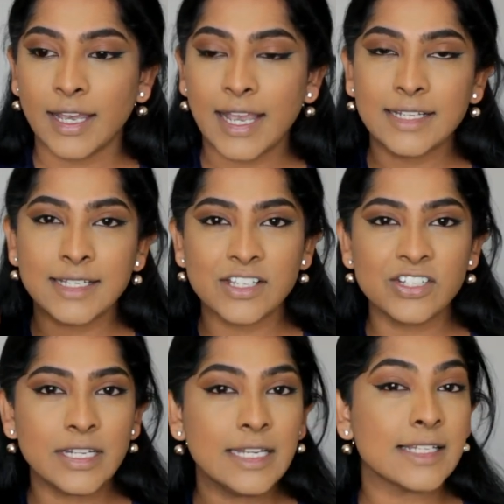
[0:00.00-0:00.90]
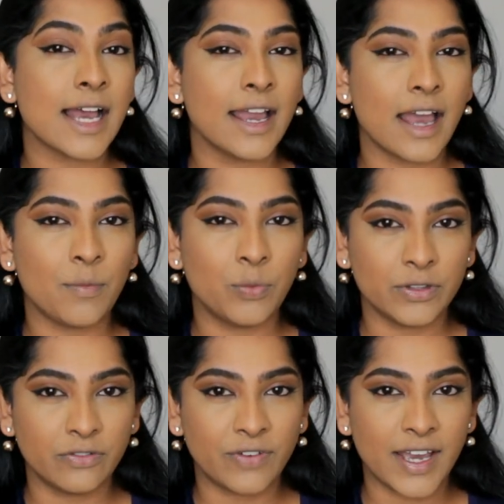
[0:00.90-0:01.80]
it doesn't really tie up
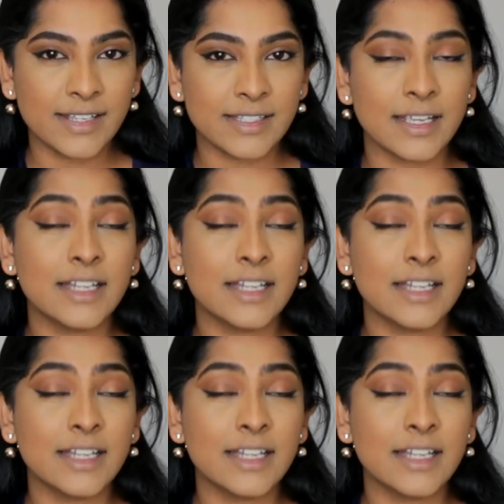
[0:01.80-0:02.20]
with the face.